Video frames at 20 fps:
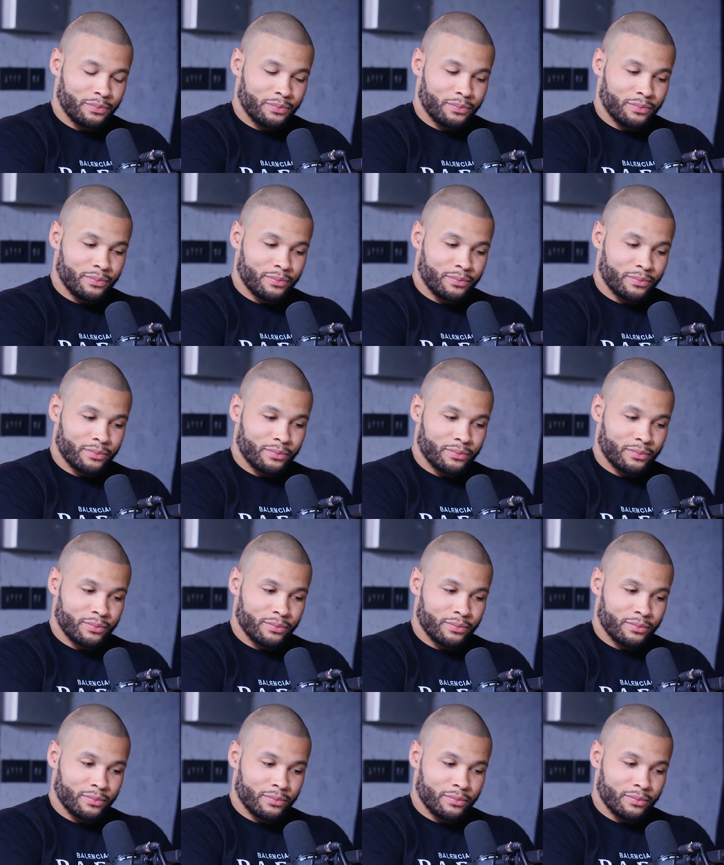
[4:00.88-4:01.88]

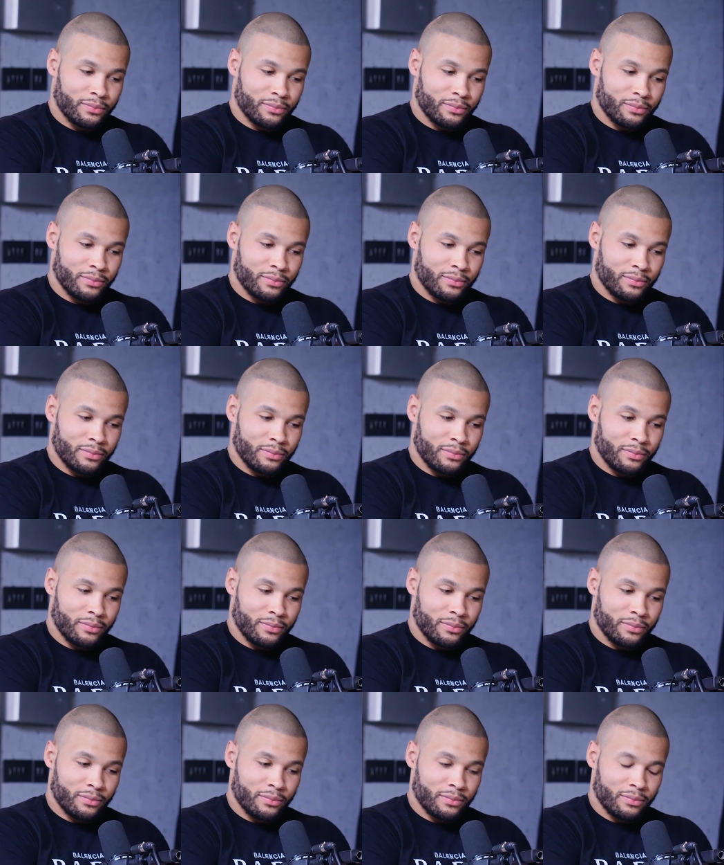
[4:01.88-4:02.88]

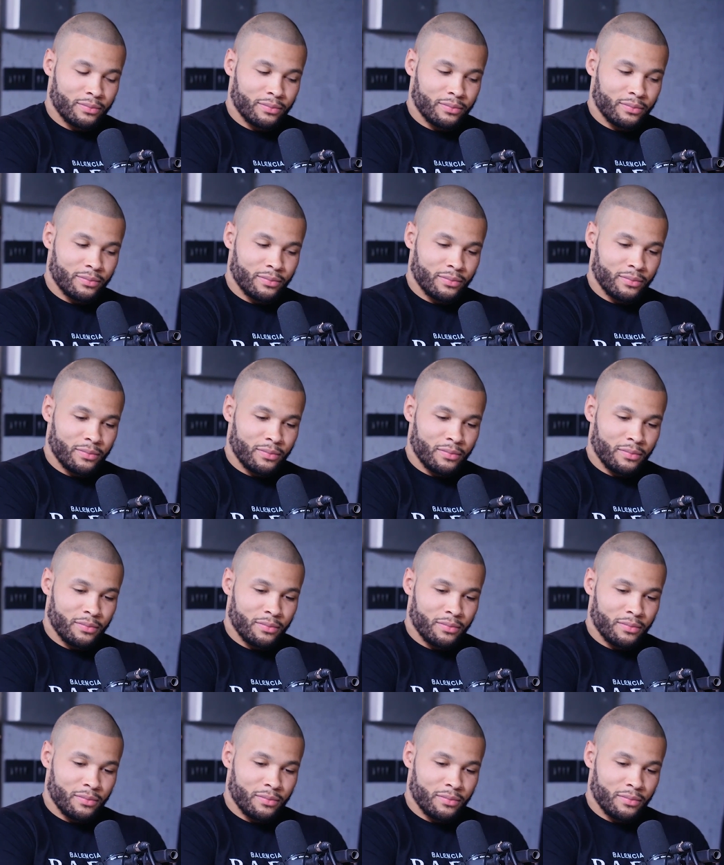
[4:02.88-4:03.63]
Nothing is said.